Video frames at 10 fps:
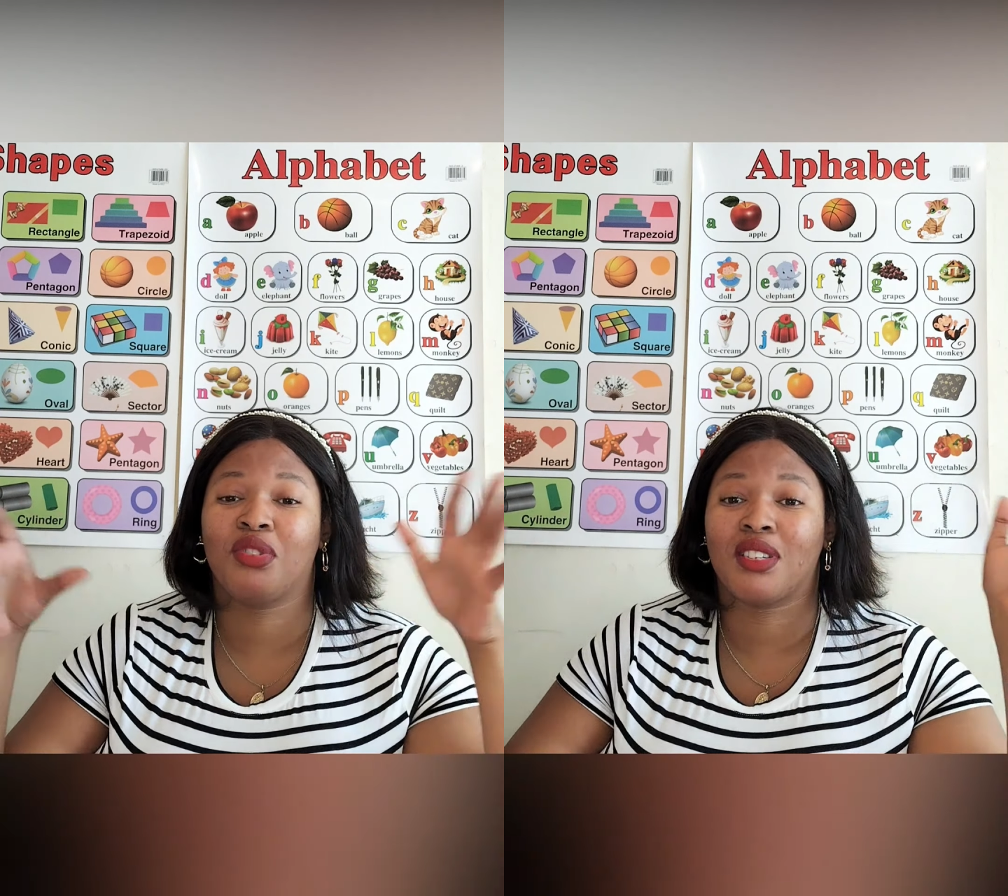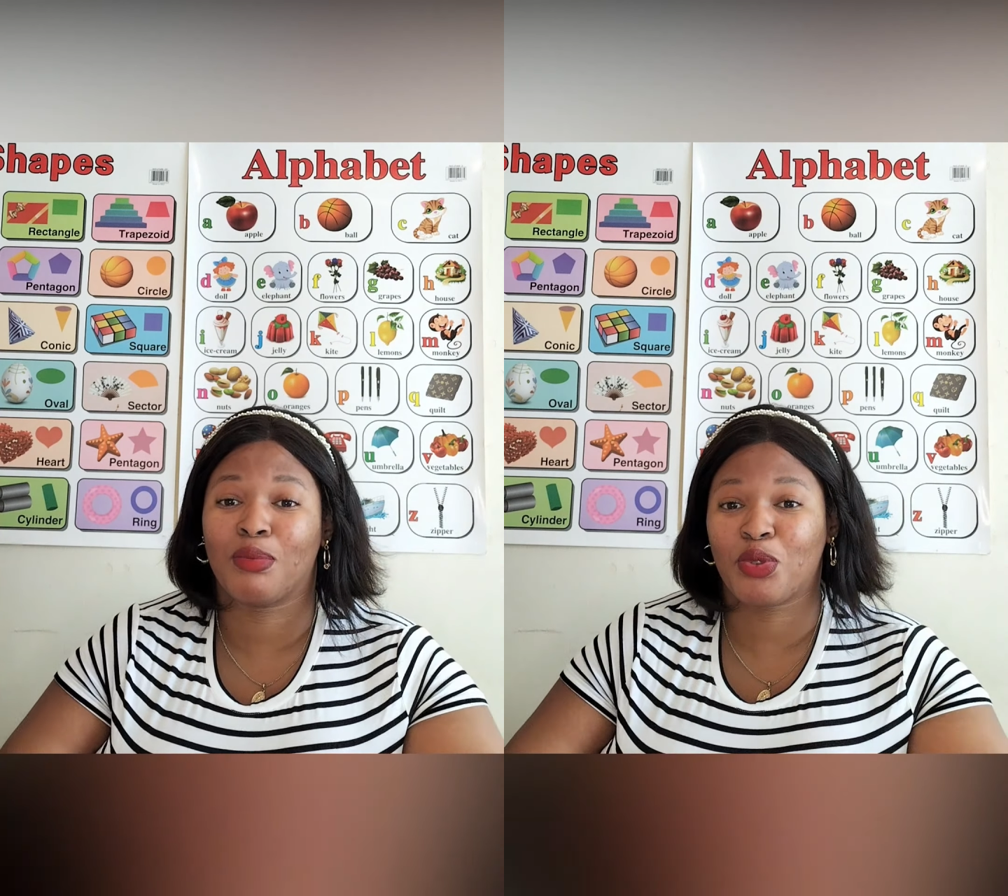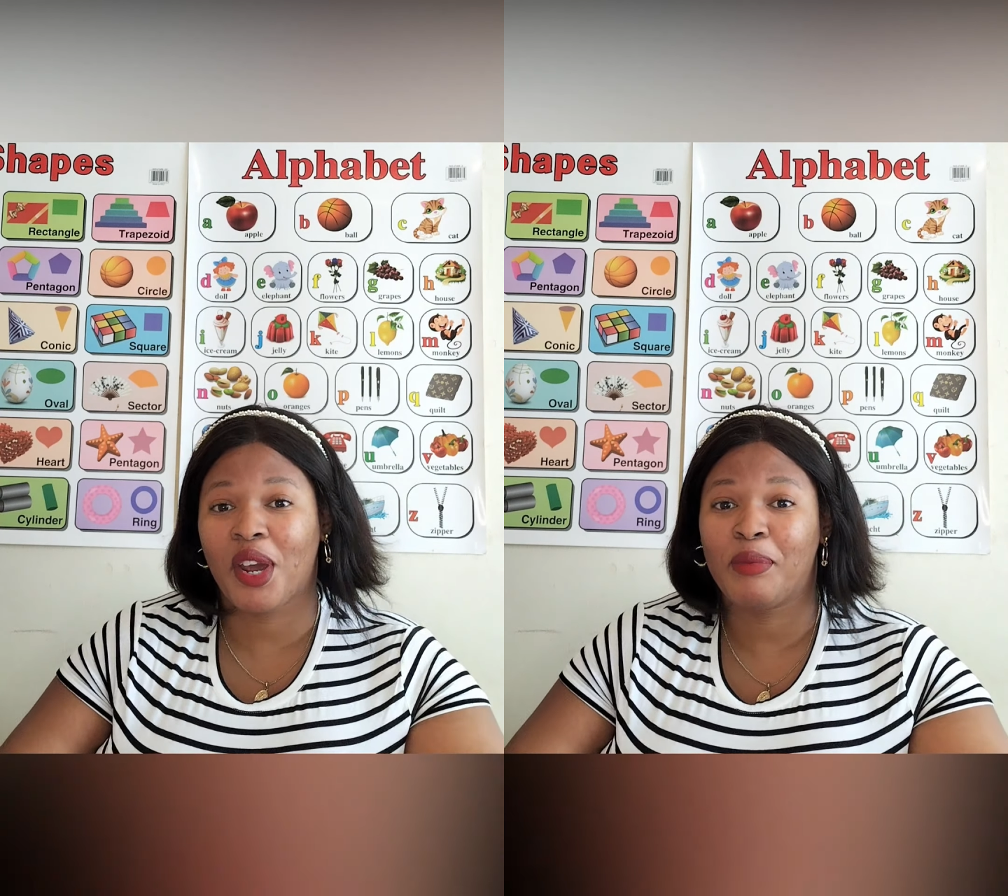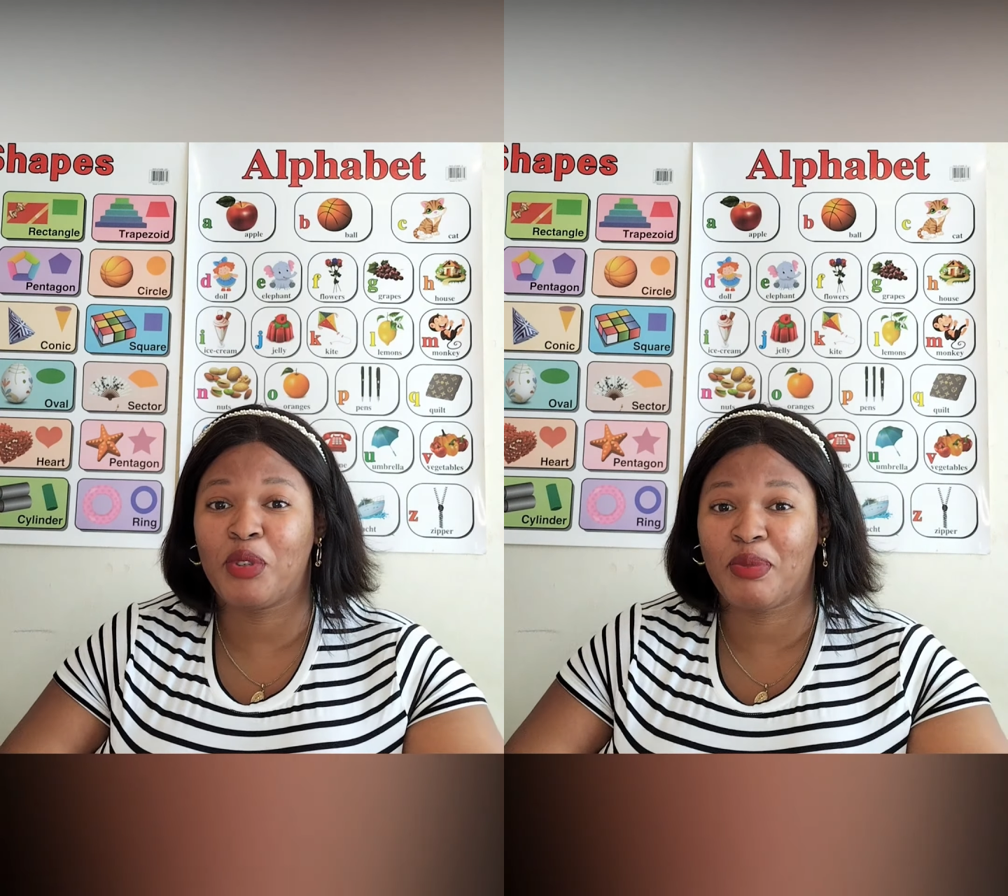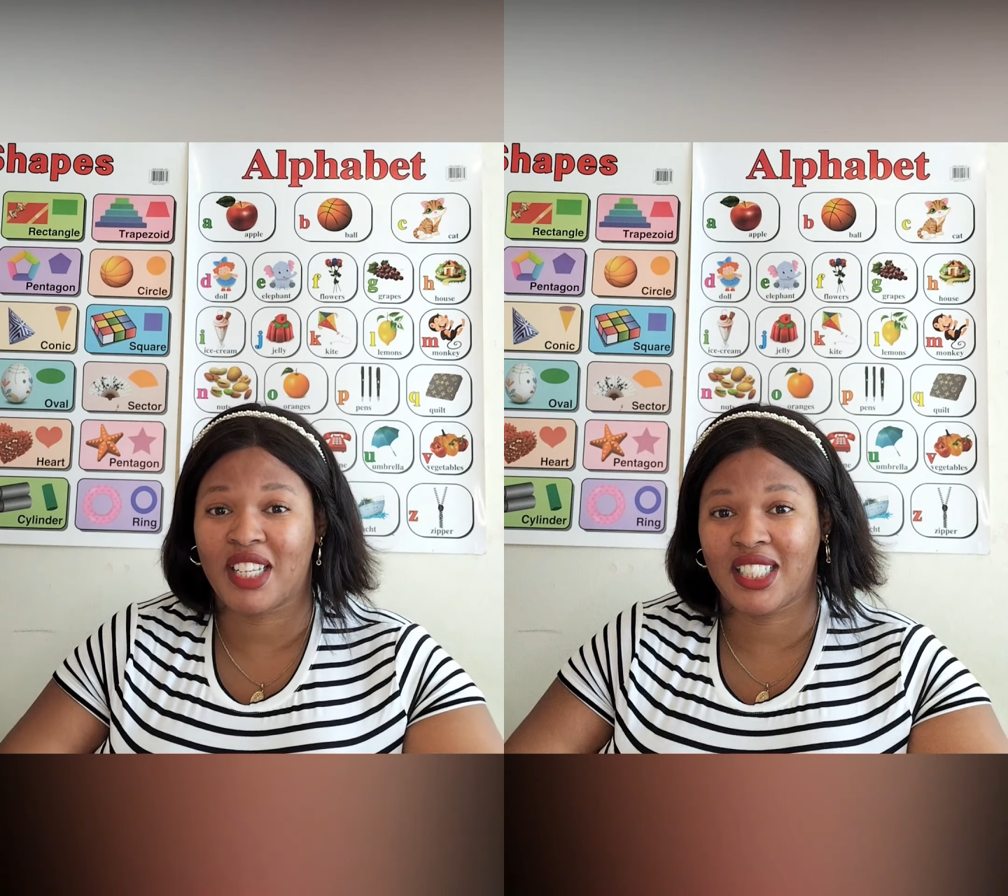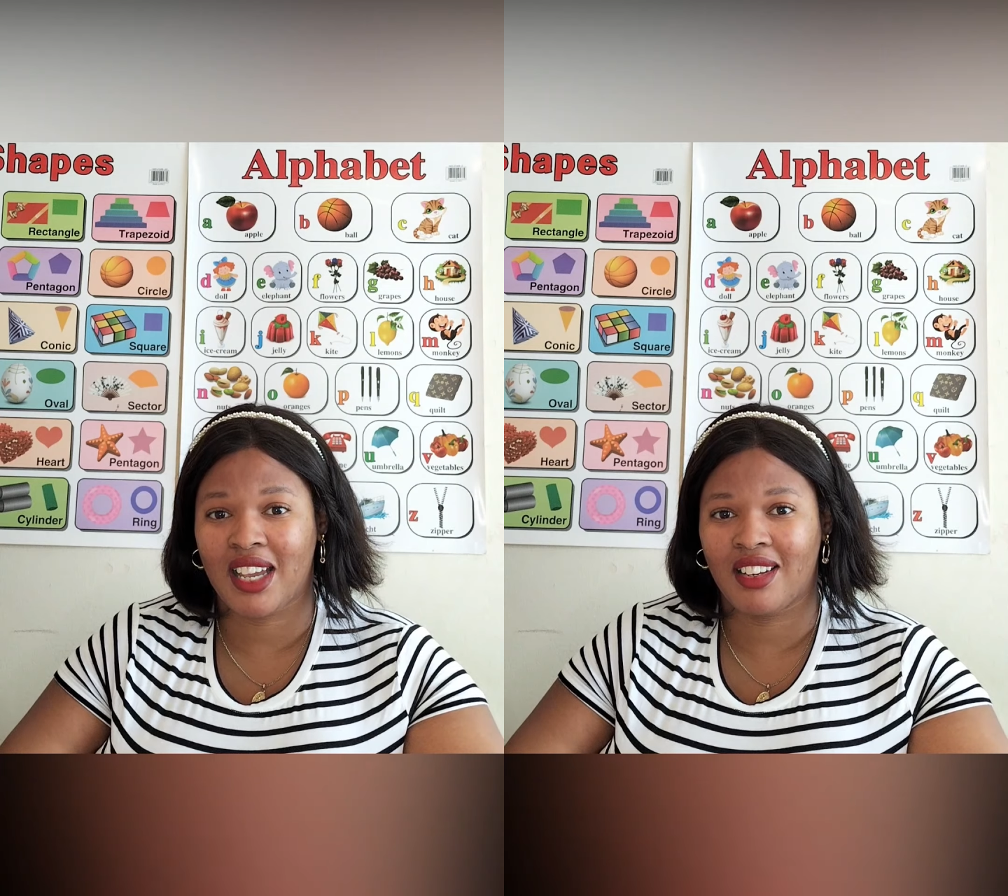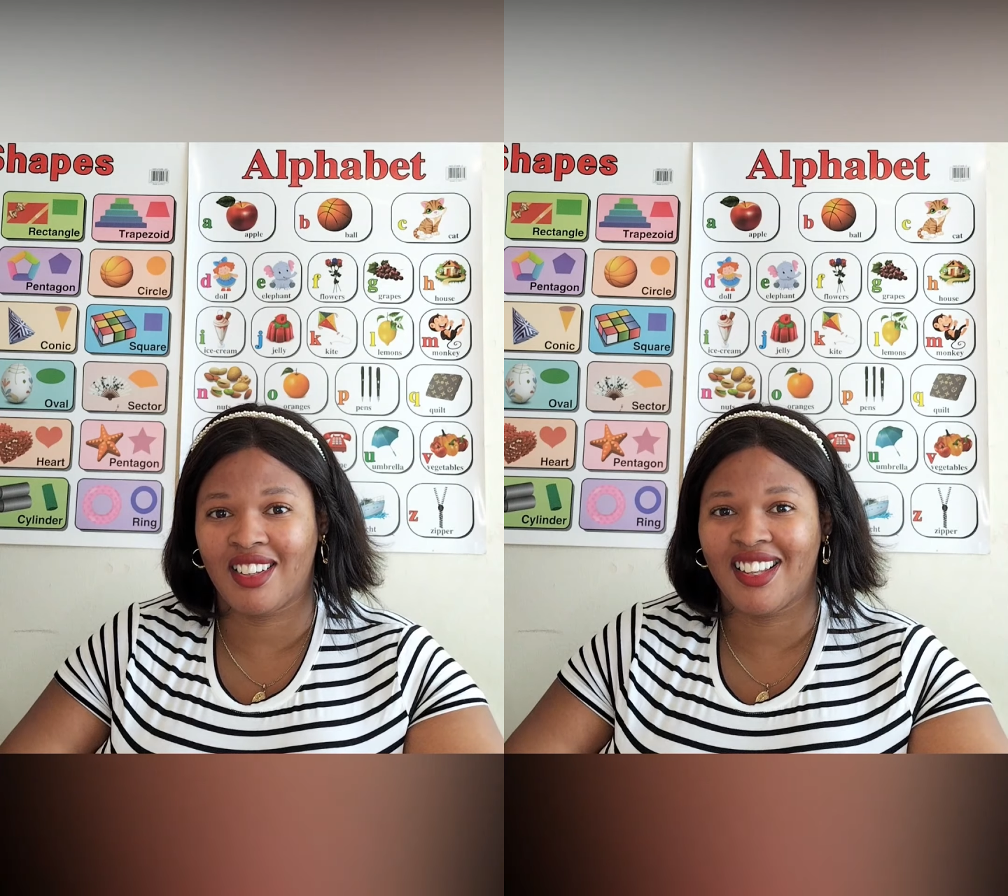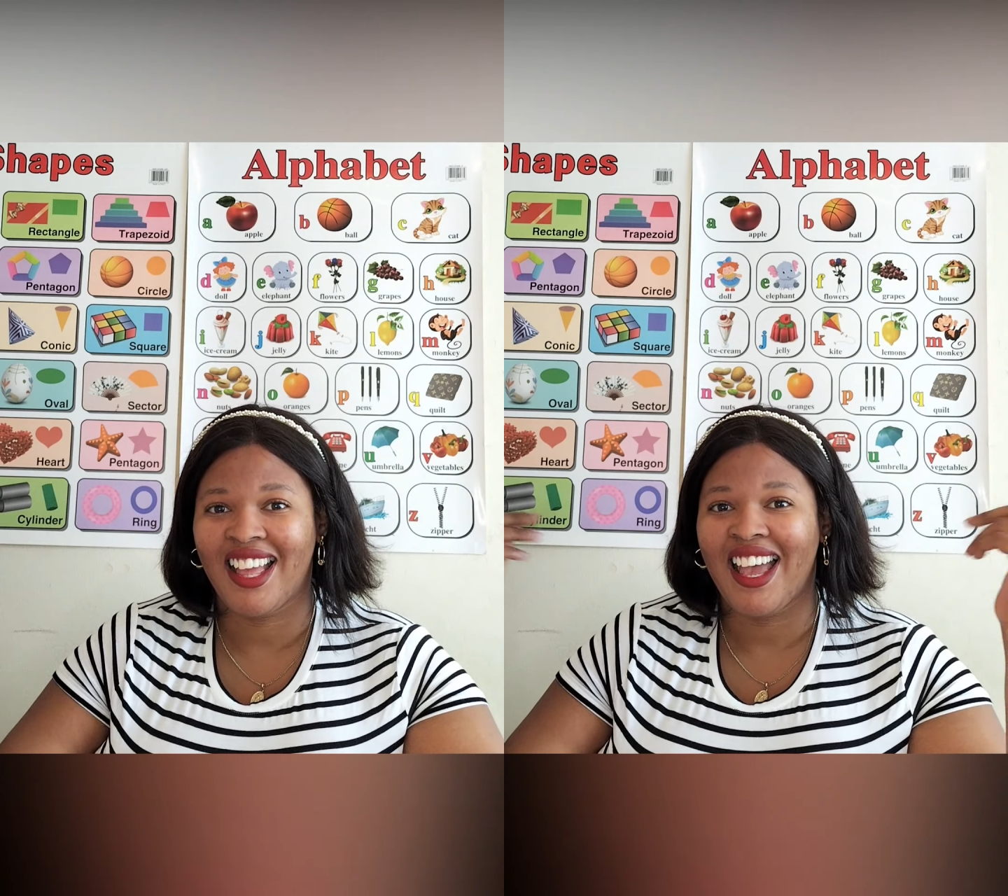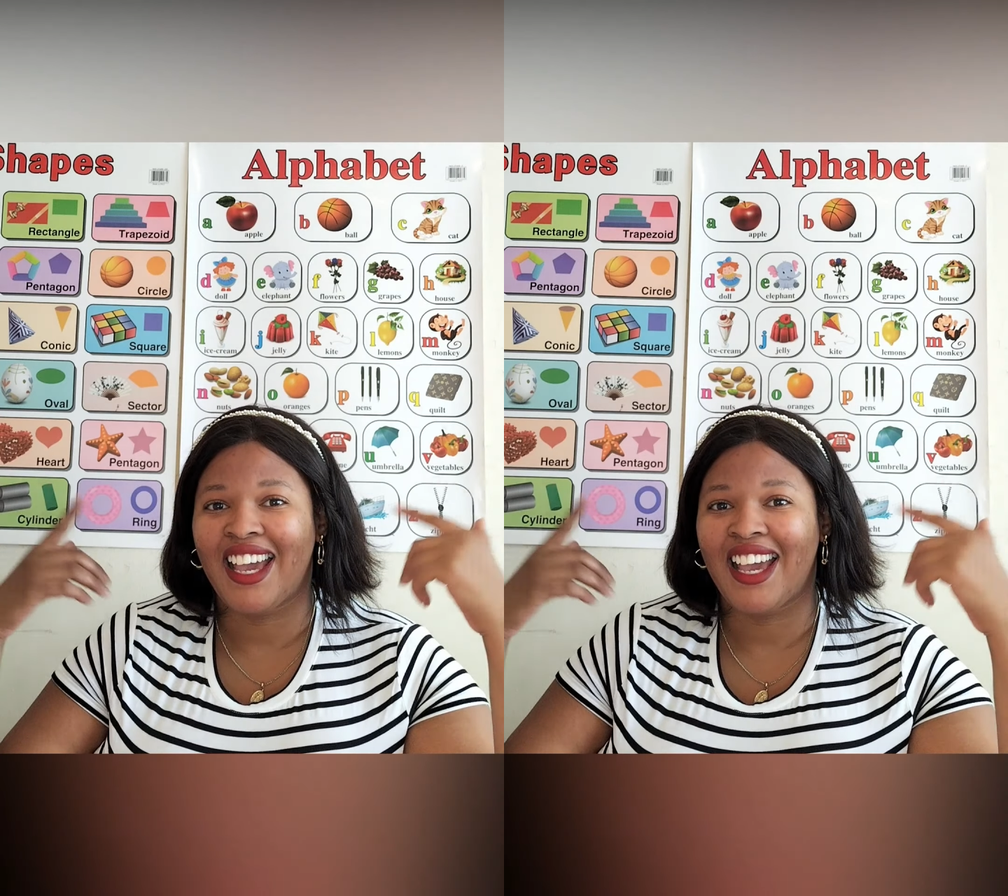to subscribe to my channel.